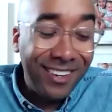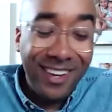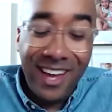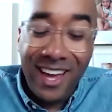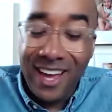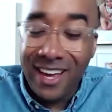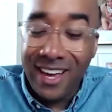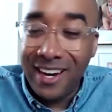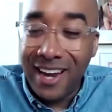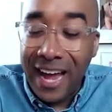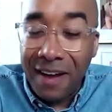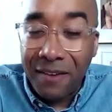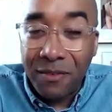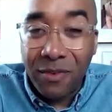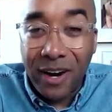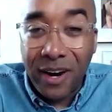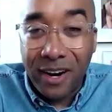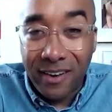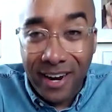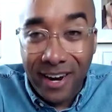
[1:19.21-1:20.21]
And after
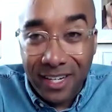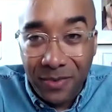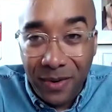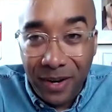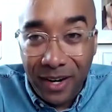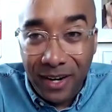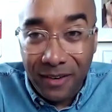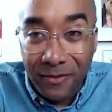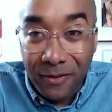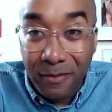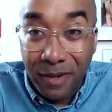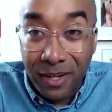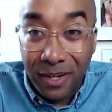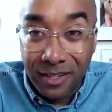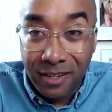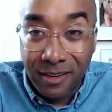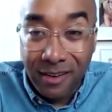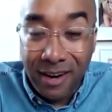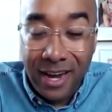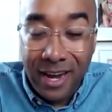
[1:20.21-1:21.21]
I graduated from
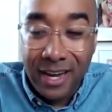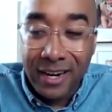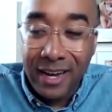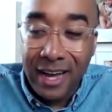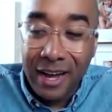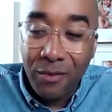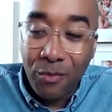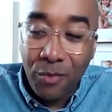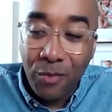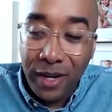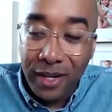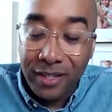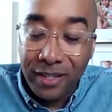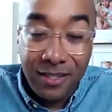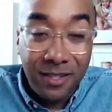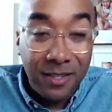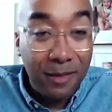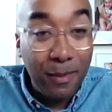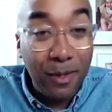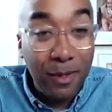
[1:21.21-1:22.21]
undergrad, I went
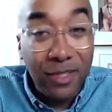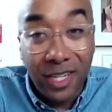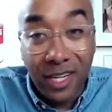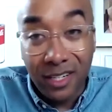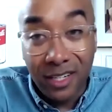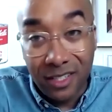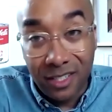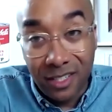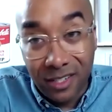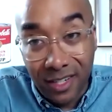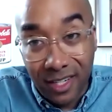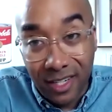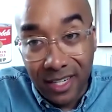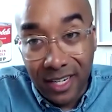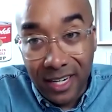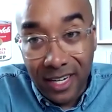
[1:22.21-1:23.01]
into the music industry.